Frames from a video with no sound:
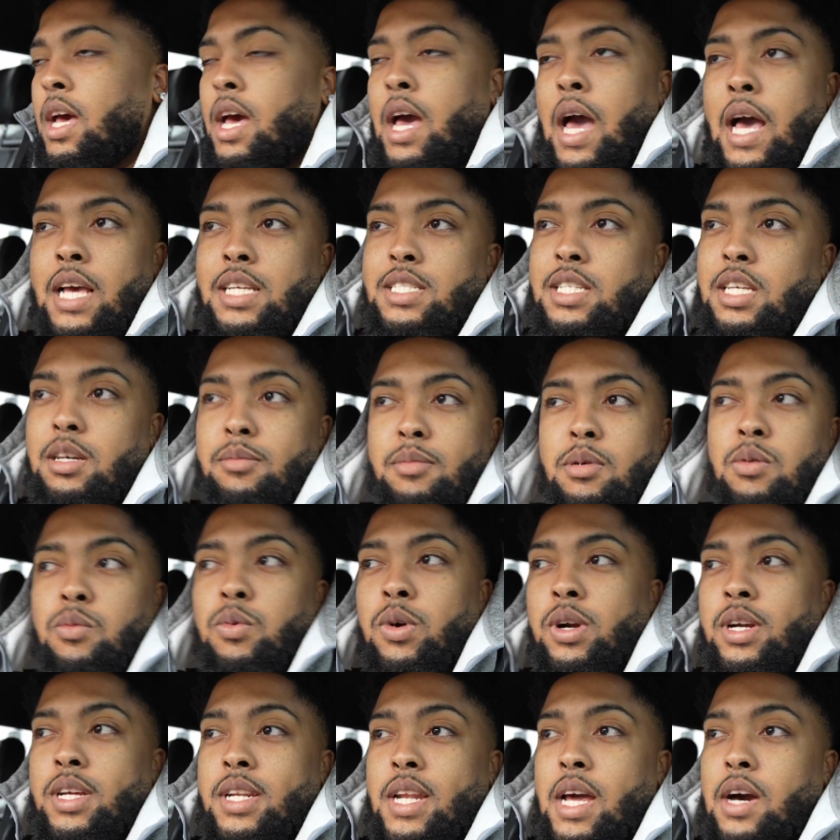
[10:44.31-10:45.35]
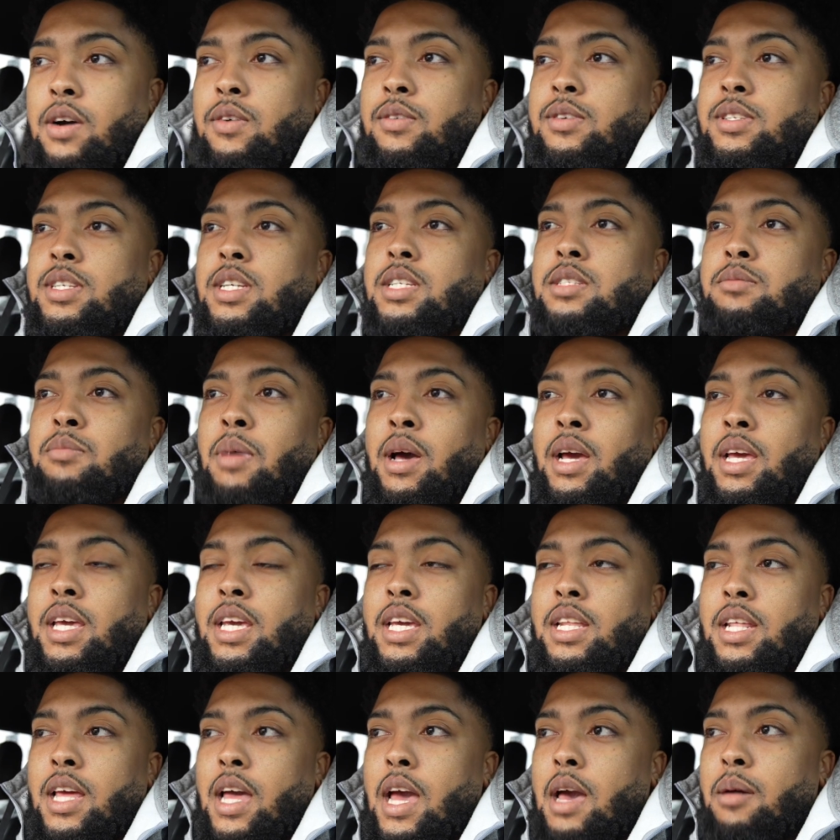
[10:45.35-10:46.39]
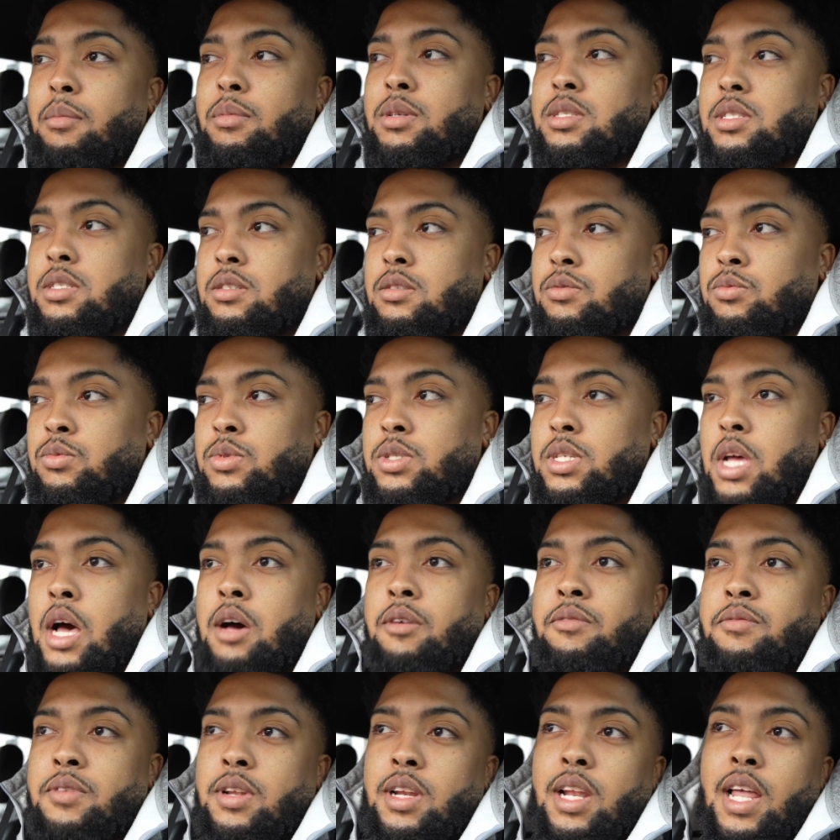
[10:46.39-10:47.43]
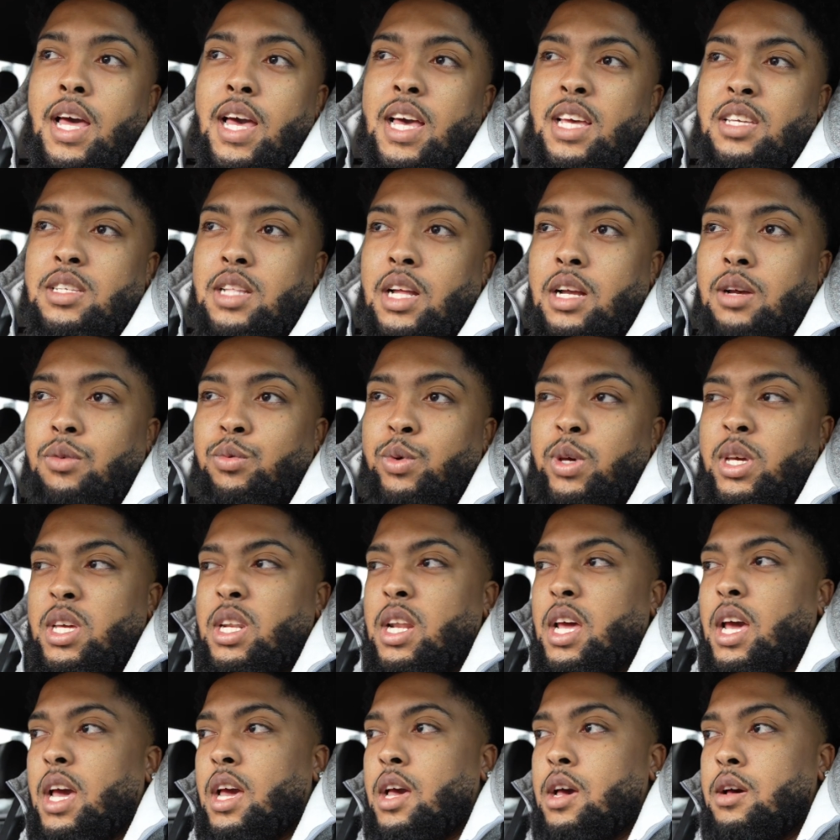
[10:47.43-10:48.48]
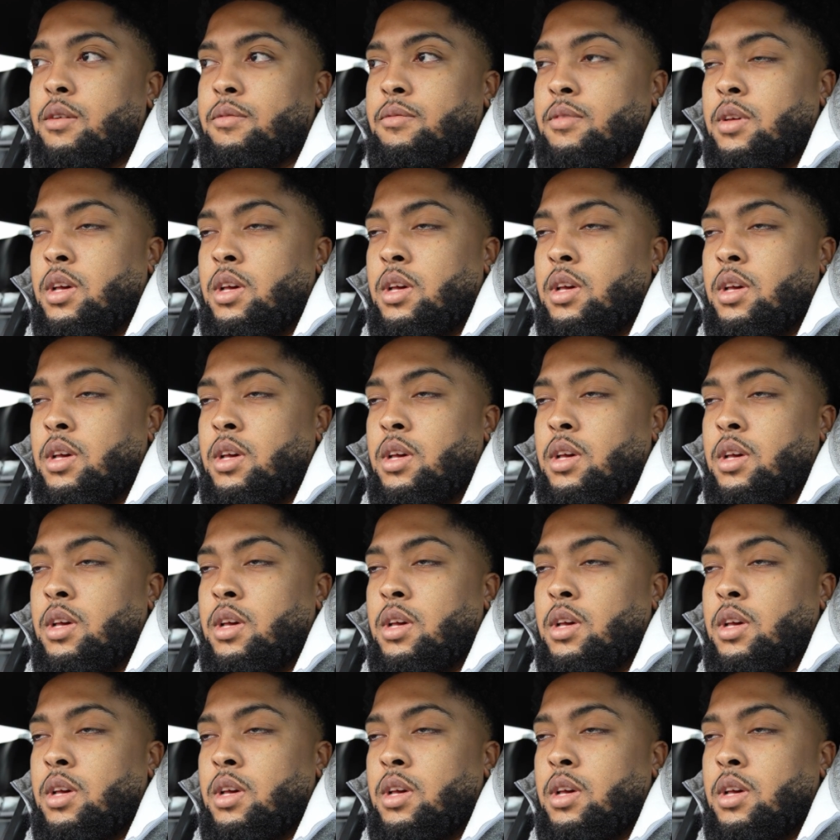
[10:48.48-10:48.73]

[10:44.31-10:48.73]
I still been working out. It's just my eating habits was off the last like a week and a half.